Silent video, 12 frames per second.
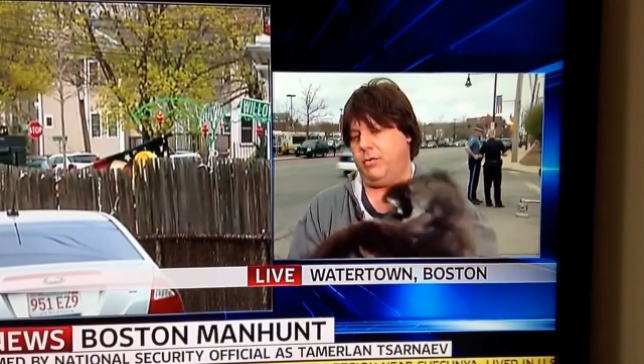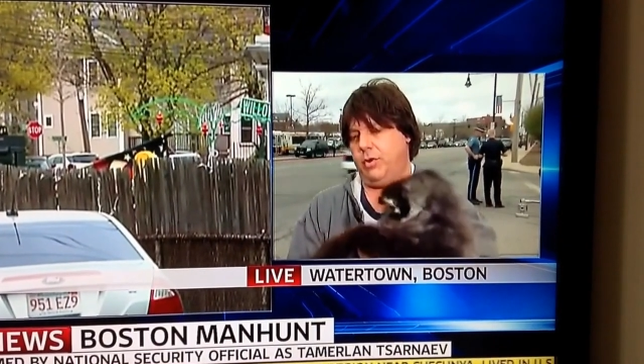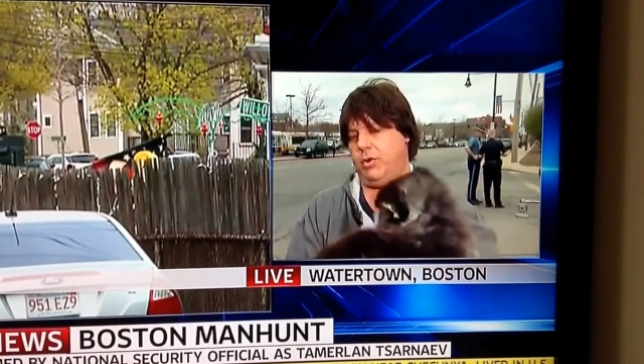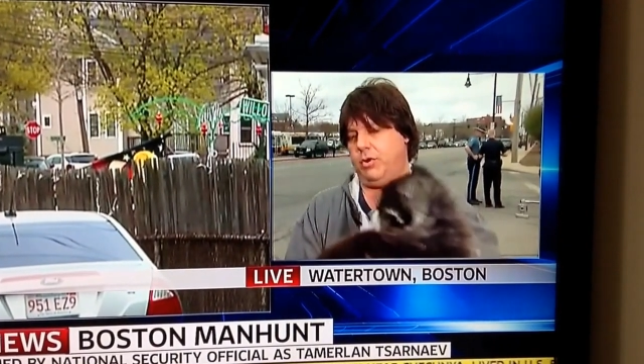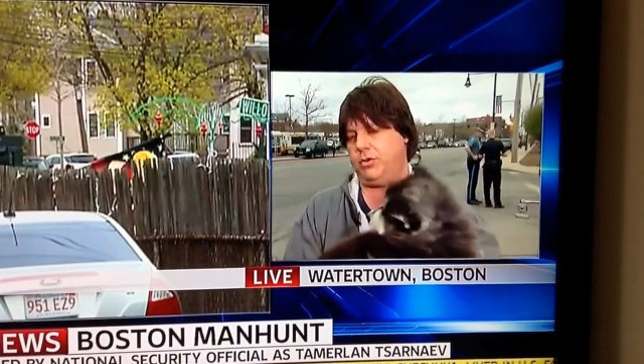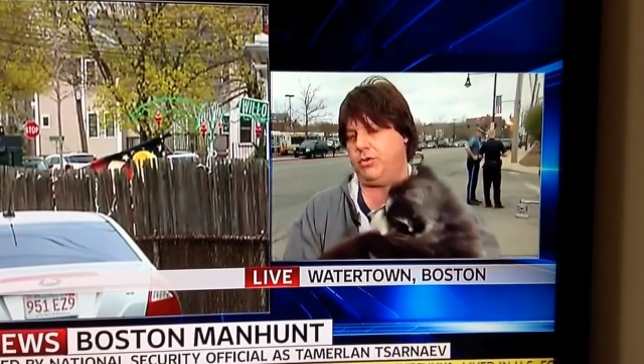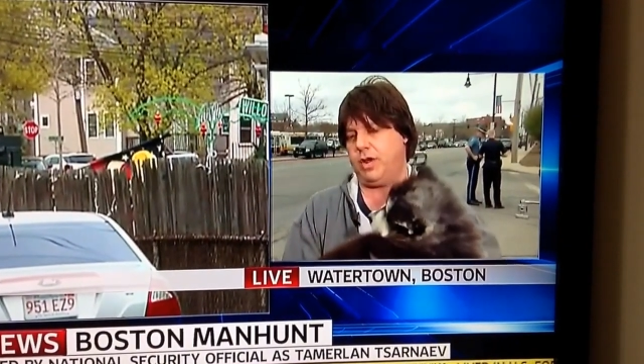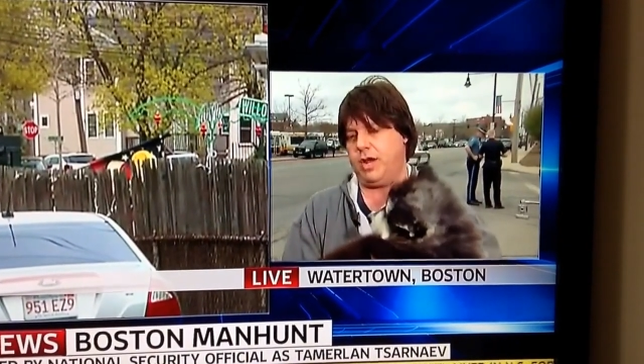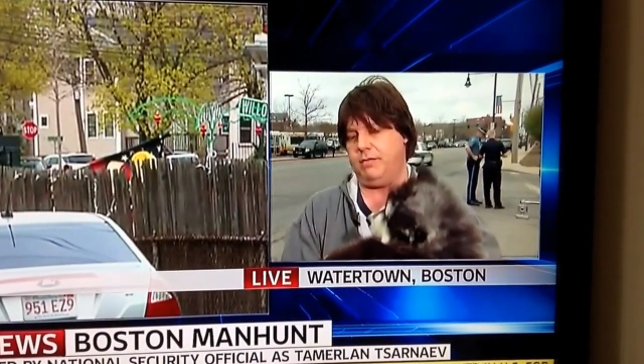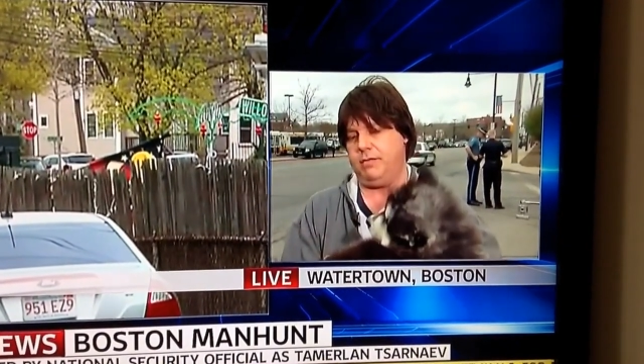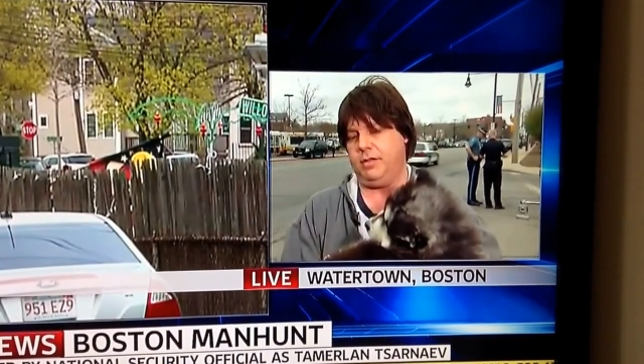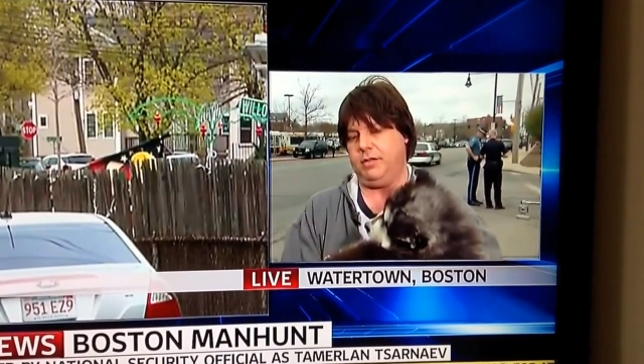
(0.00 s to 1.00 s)
we were
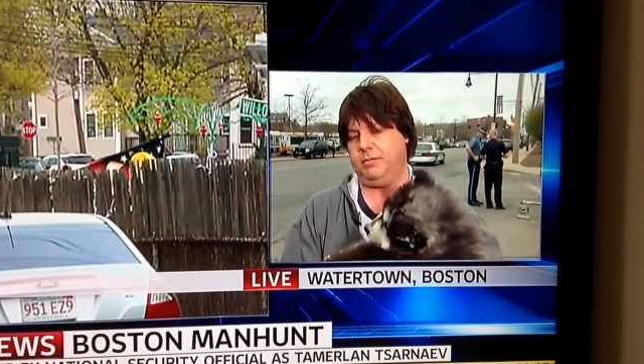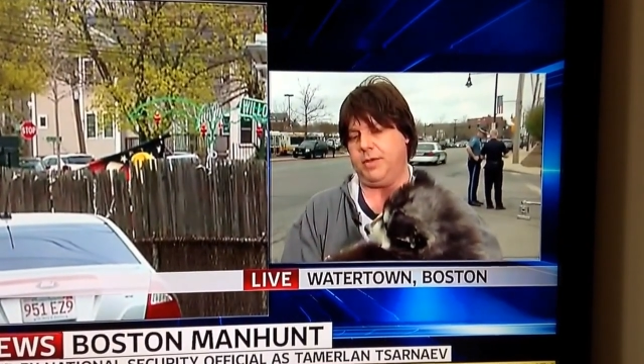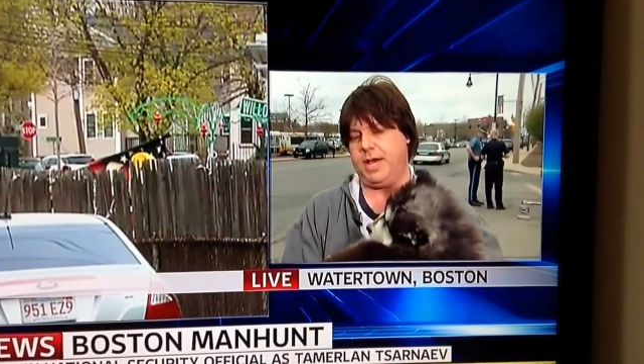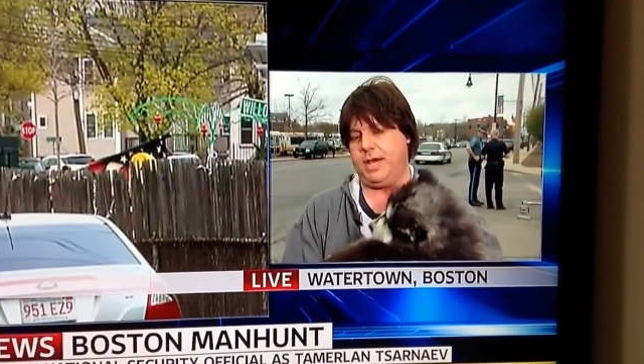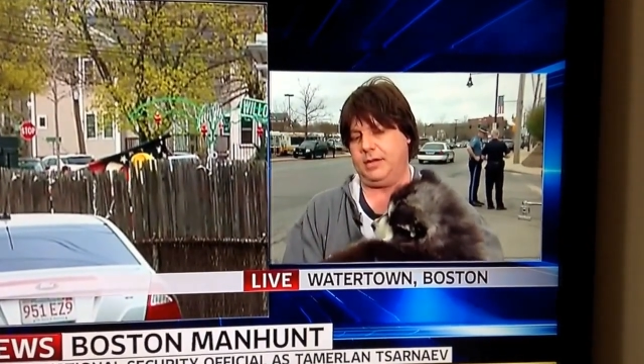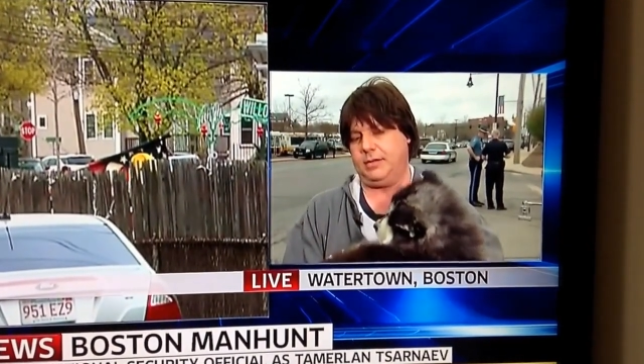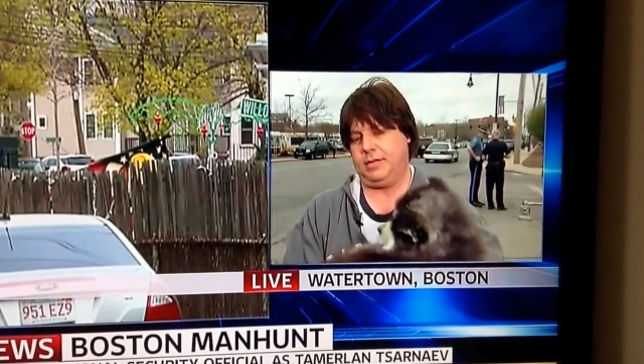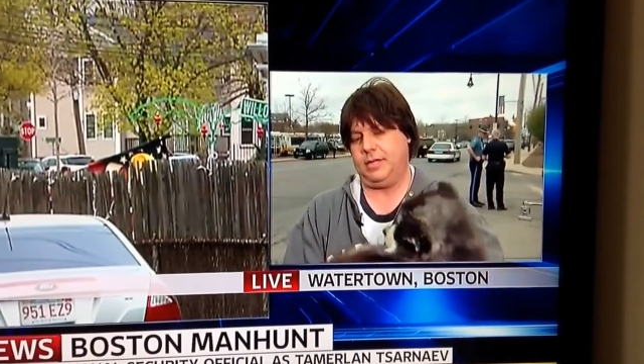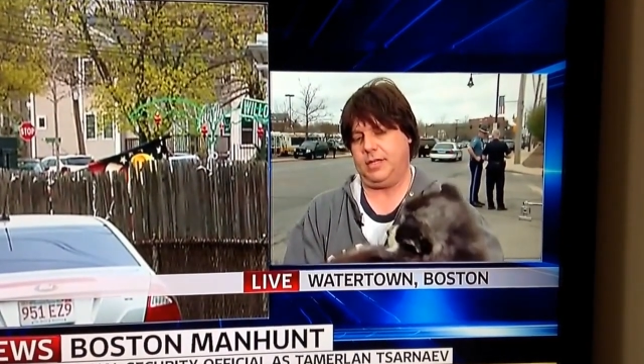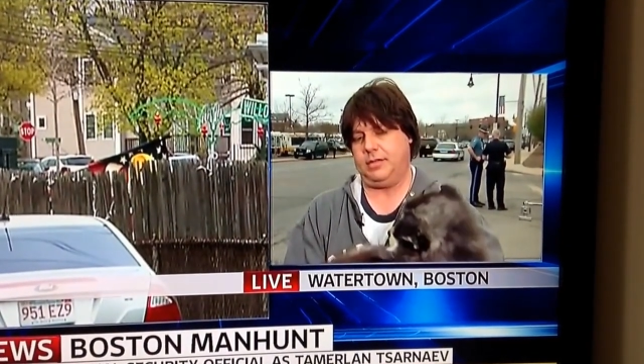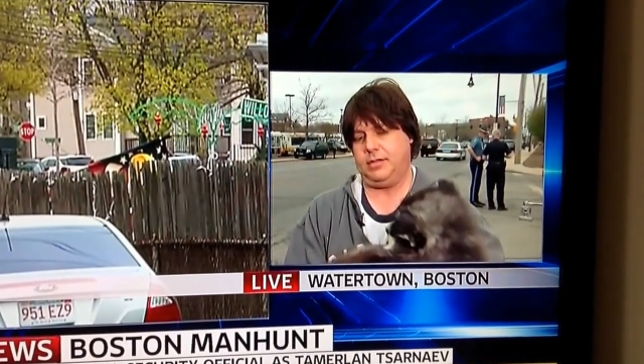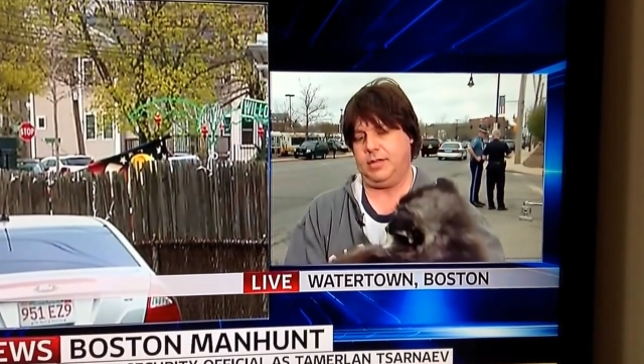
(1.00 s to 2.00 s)
traveling back to
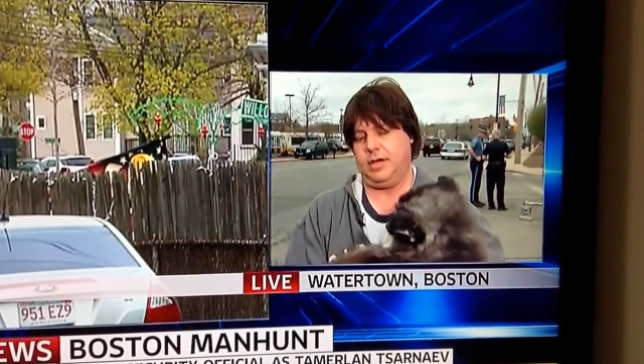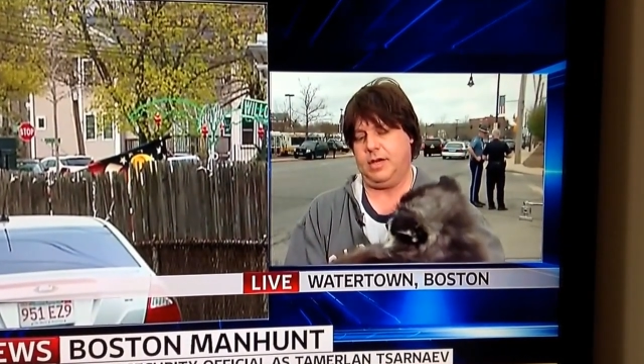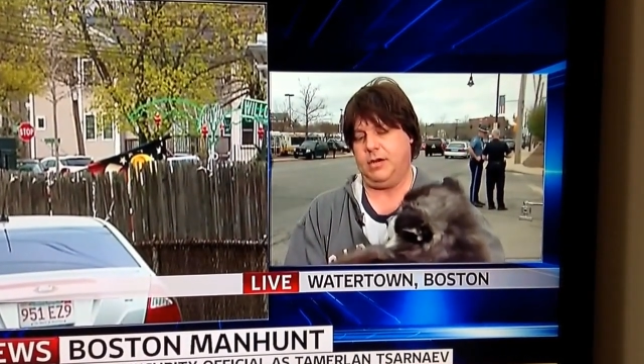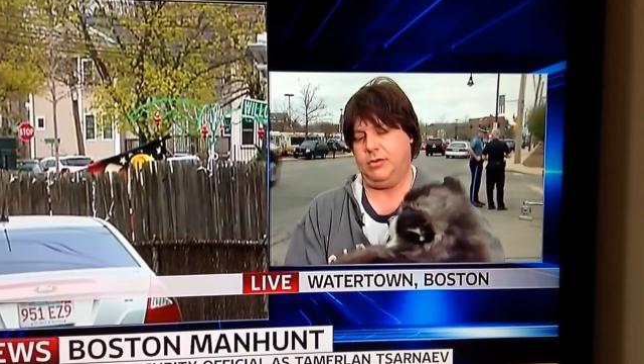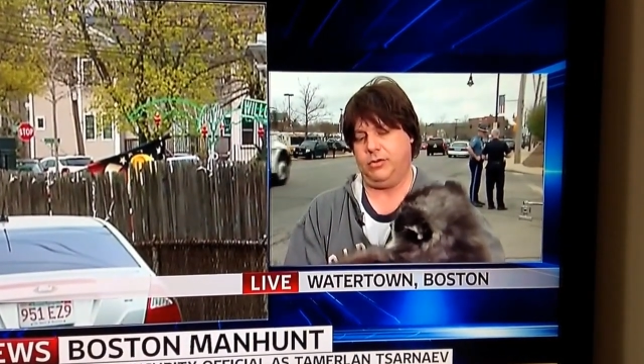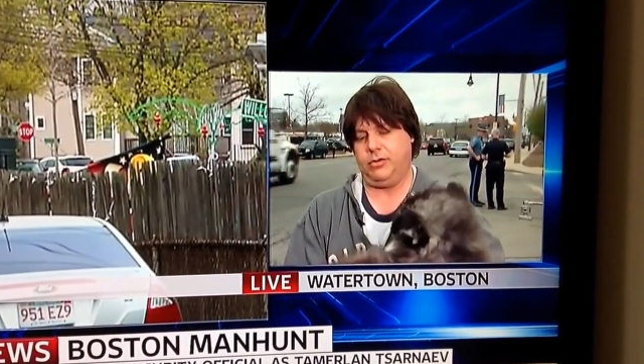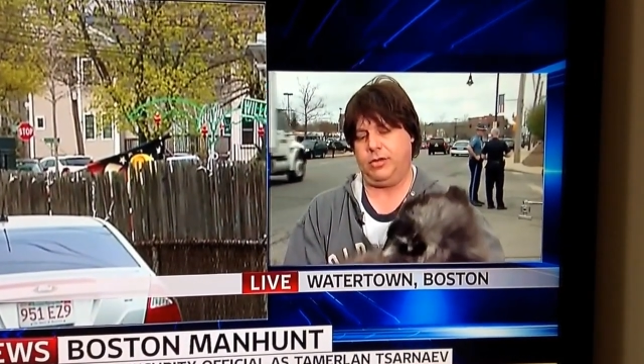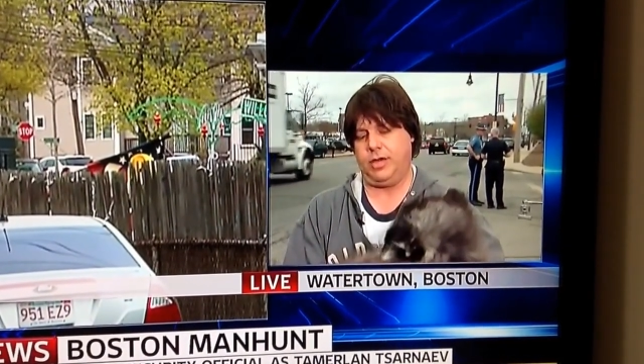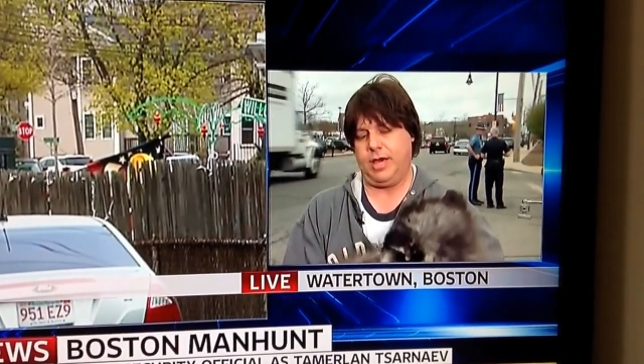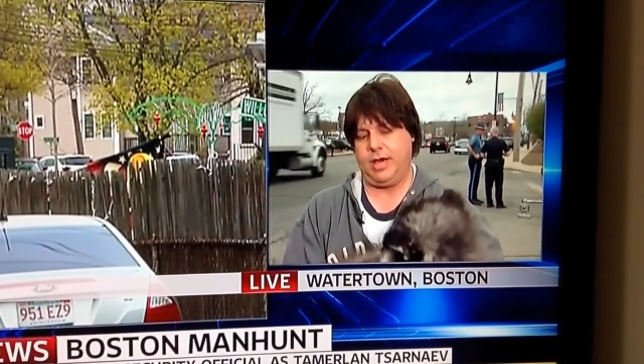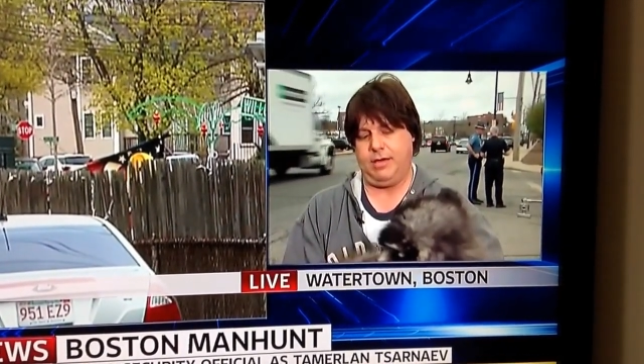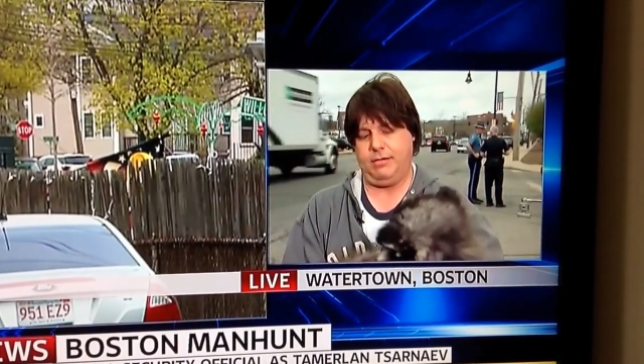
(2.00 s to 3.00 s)
get to the house
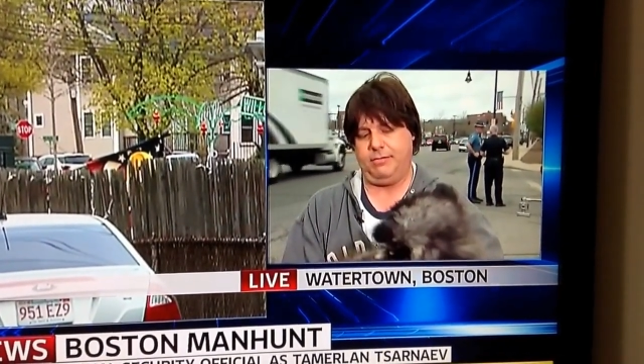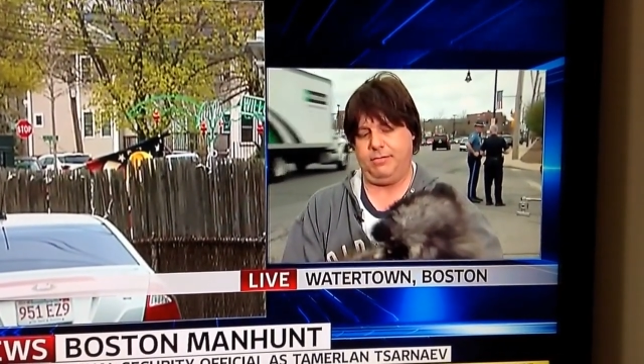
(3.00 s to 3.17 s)
uh,